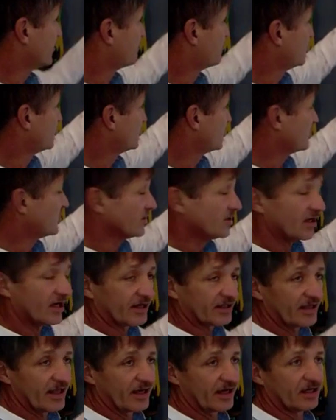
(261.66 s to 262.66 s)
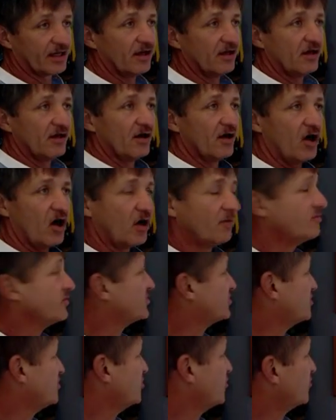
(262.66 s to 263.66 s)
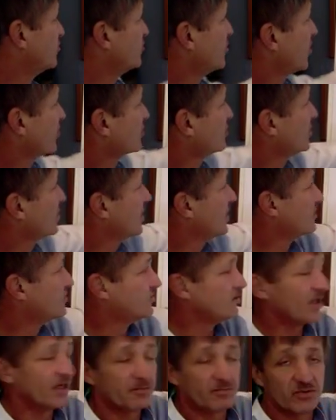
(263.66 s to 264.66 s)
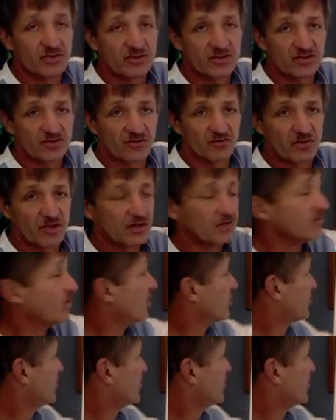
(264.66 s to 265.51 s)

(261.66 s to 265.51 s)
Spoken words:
in a position like that, obviously you're not going to get to that position of being